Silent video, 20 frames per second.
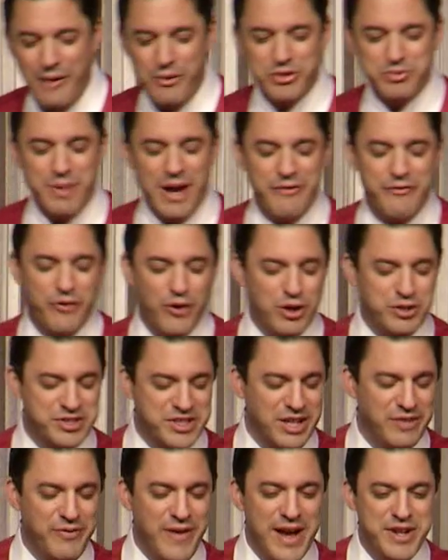was my first
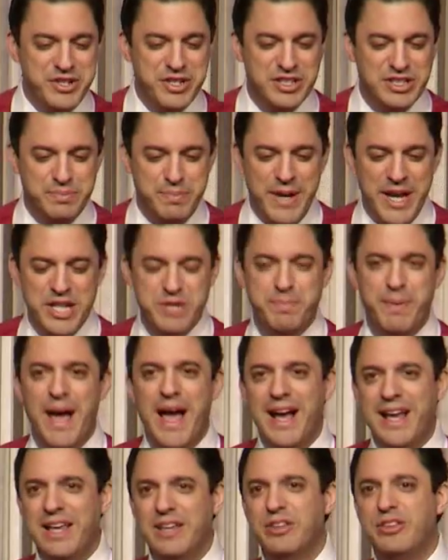convention speech
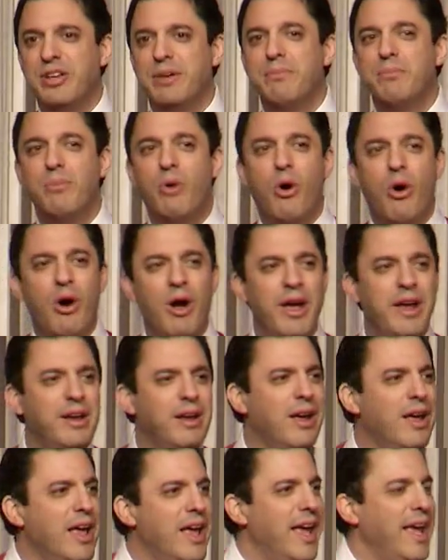back in Des Moines
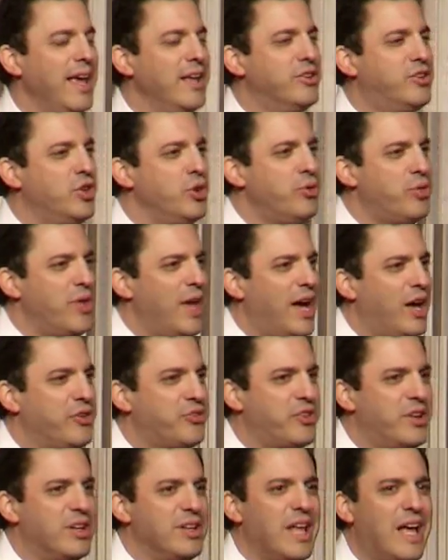in
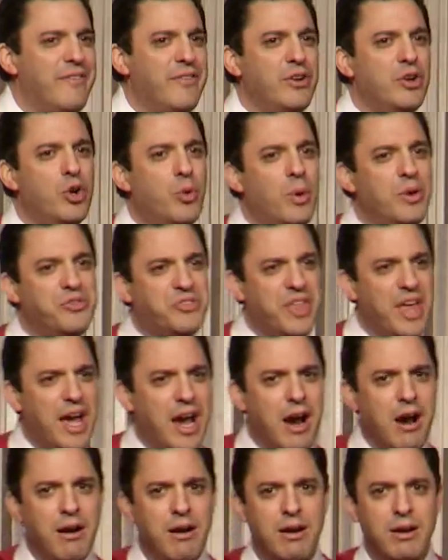2011. Who was
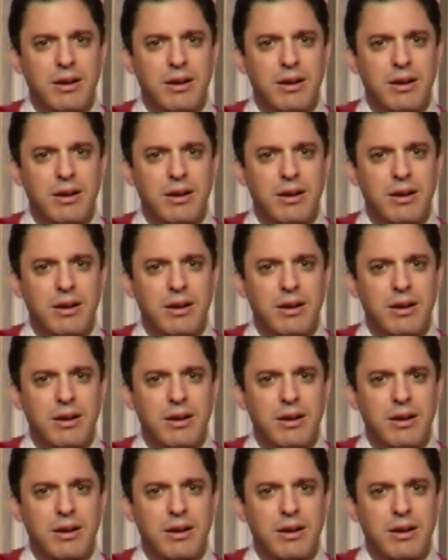there?